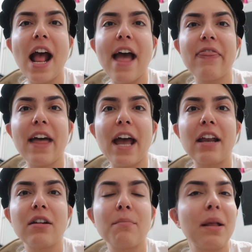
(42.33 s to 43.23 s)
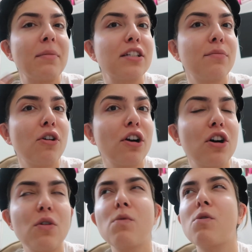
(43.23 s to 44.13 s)
And then maybe
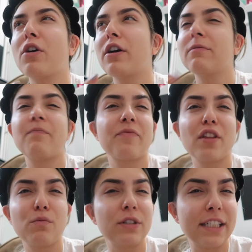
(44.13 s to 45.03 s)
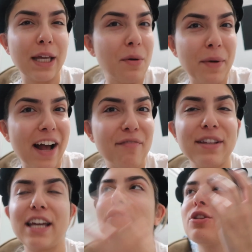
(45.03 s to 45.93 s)
tomorrow, or we'll see what we have
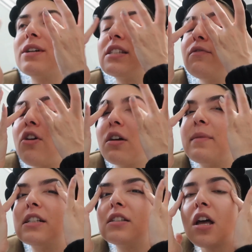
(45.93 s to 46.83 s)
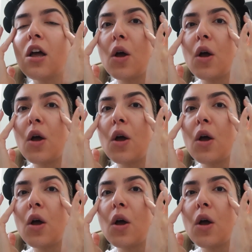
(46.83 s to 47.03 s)
planned for the rest of Vlogmas,